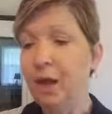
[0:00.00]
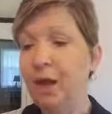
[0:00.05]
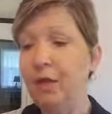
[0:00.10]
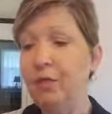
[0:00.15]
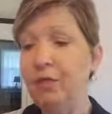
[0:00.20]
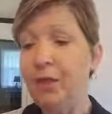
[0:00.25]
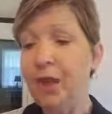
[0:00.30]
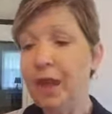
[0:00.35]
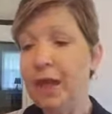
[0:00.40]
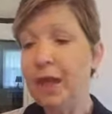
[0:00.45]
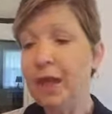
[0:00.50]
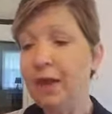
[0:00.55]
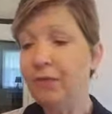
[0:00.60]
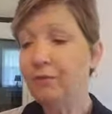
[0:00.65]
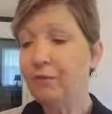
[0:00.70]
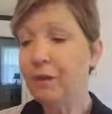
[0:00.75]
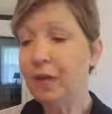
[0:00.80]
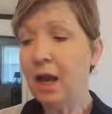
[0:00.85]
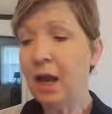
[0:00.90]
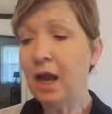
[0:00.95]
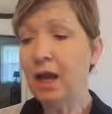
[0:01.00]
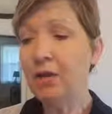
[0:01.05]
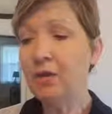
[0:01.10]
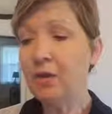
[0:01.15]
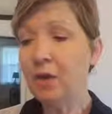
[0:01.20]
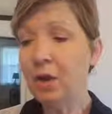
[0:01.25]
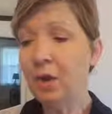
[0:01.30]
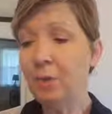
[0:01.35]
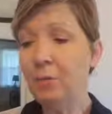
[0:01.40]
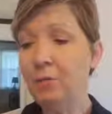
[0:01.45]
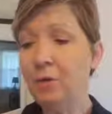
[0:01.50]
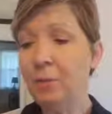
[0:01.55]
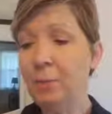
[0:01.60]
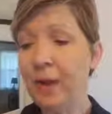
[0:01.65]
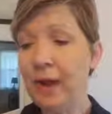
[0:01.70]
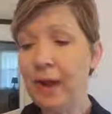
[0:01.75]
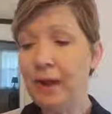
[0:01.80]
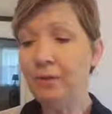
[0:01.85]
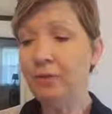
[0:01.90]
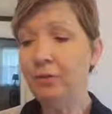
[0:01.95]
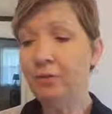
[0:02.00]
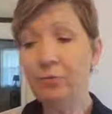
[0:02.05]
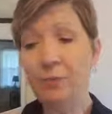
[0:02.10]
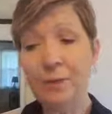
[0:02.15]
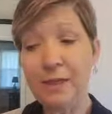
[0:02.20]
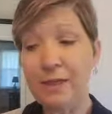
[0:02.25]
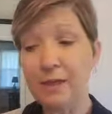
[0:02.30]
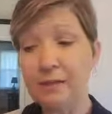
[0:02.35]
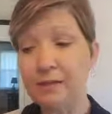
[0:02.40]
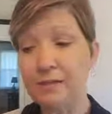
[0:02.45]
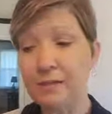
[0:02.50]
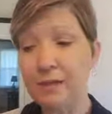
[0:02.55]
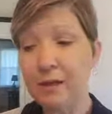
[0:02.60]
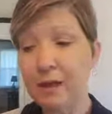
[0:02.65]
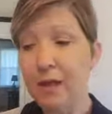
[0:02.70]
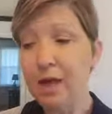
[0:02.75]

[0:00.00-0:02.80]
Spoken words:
They have not known the path of peace,